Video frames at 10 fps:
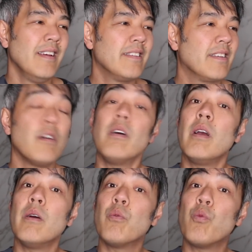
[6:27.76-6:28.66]

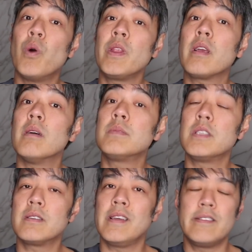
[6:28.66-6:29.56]
So when it comes
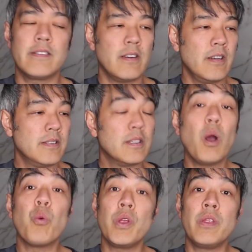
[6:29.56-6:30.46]
to skin science,
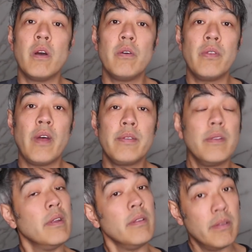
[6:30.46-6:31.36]
we know
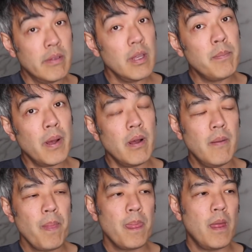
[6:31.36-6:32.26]
that in deeper
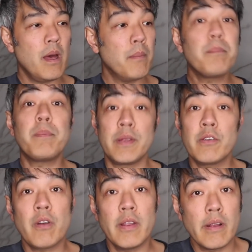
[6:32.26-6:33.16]

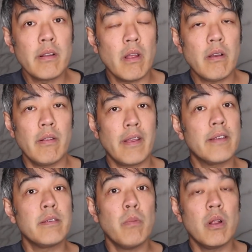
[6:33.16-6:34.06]
penetrating glycolic
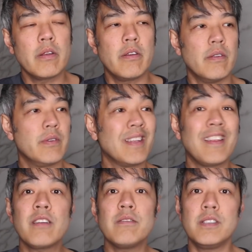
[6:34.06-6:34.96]
acid molecules, it can
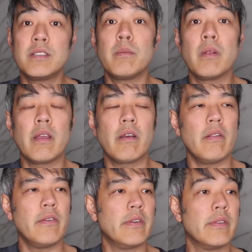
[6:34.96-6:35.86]
actually stimulate
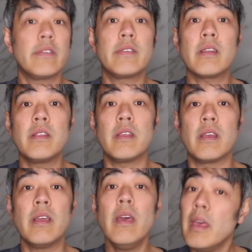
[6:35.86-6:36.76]
collagen. The second
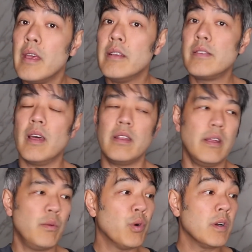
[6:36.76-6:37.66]
thing is that
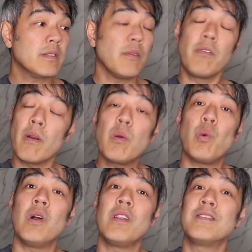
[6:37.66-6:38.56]
it works very
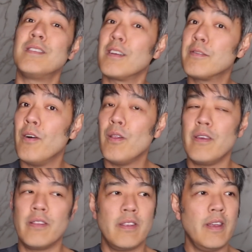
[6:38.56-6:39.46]
well as an
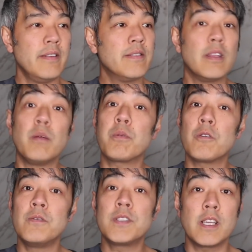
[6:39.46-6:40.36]
exfoliant, and hence it
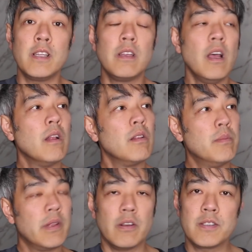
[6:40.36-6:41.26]
improves skin
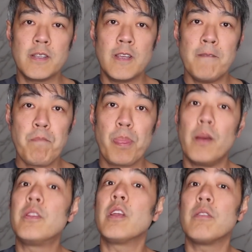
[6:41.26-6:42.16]
luminosity,
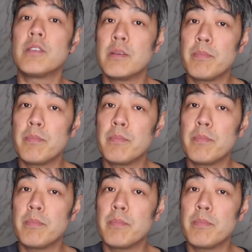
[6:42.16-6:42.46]
decreases